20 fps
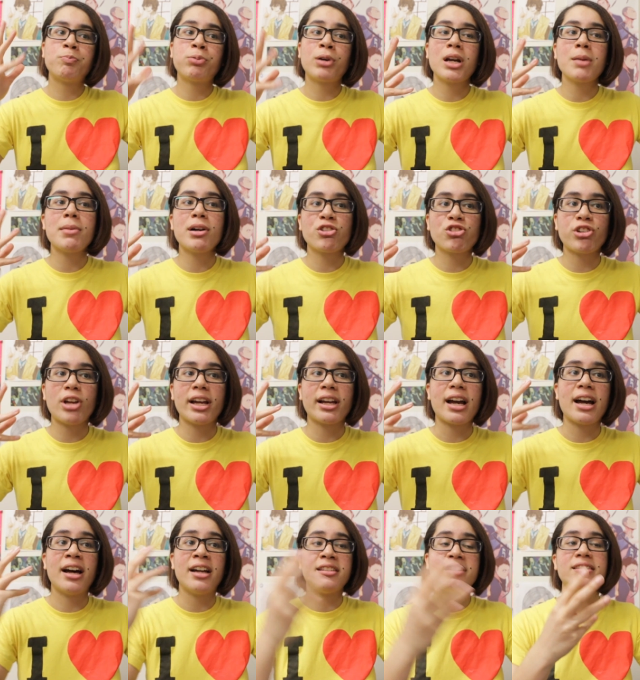pretty much like
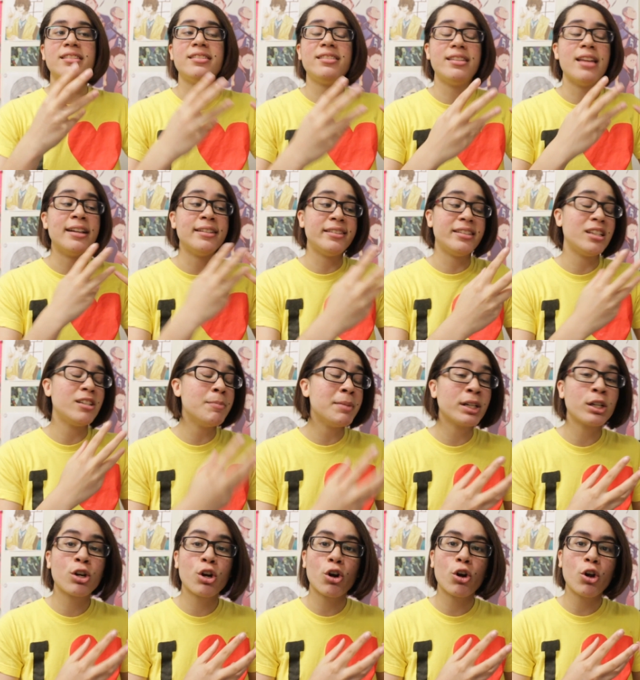a, a
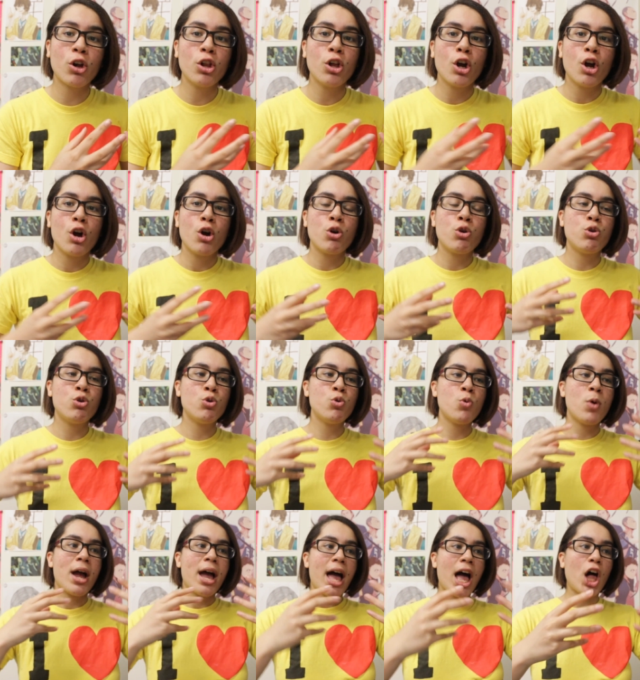demon girl
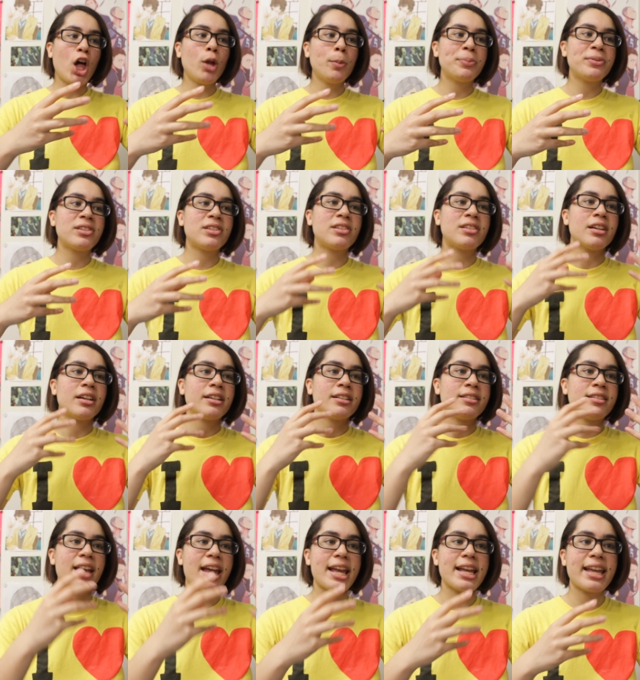who helps
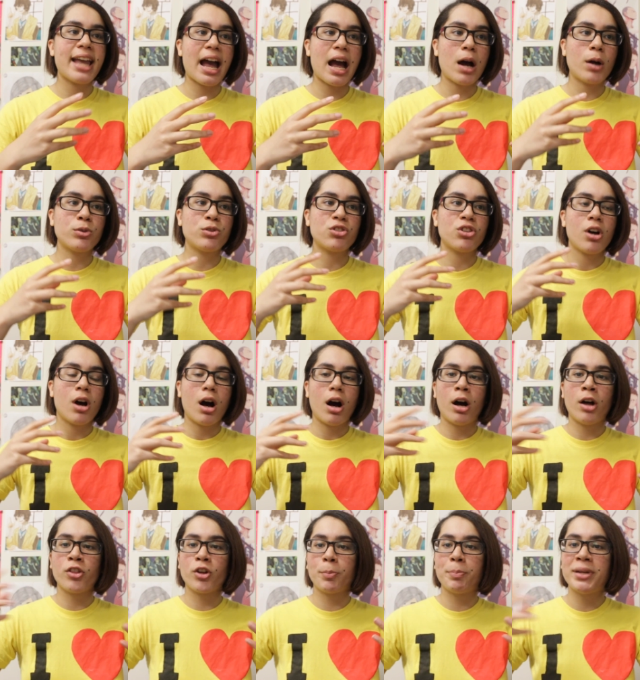take out
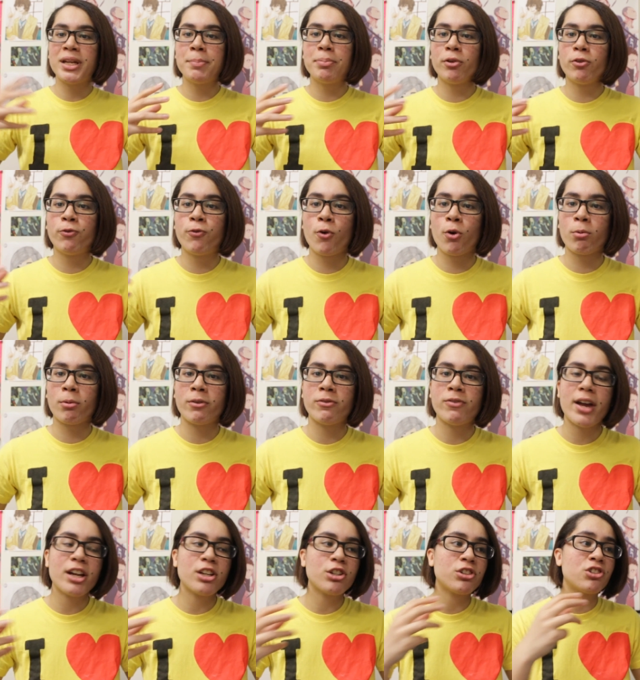other people for
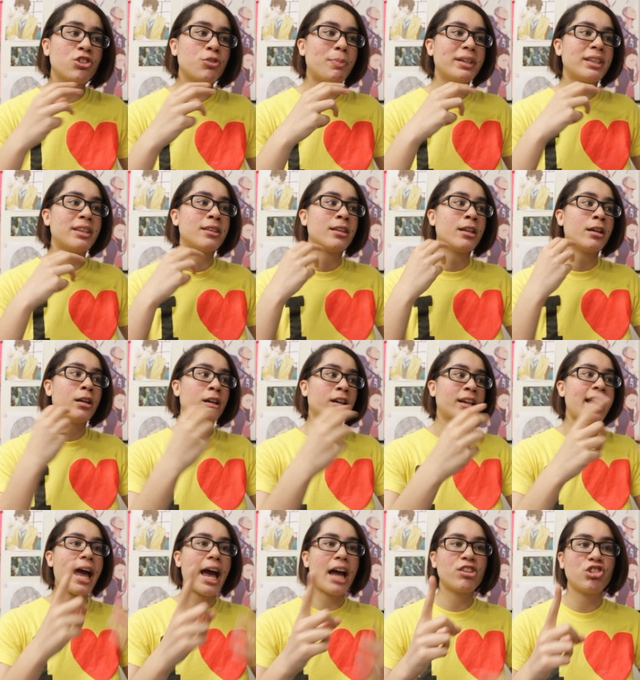revenge, but the
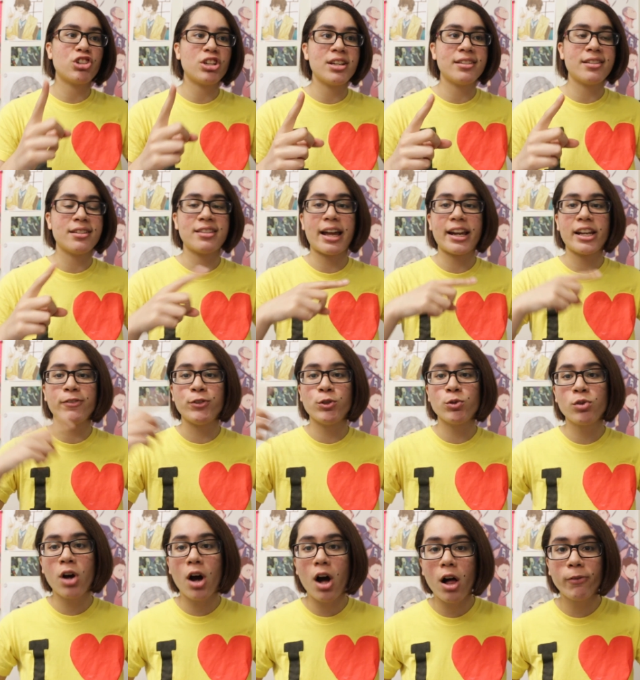catch is, is that if
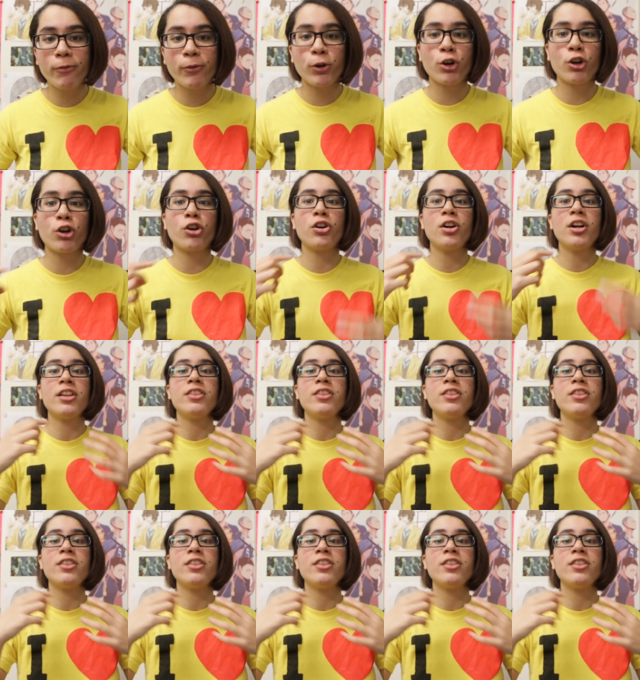you call for her,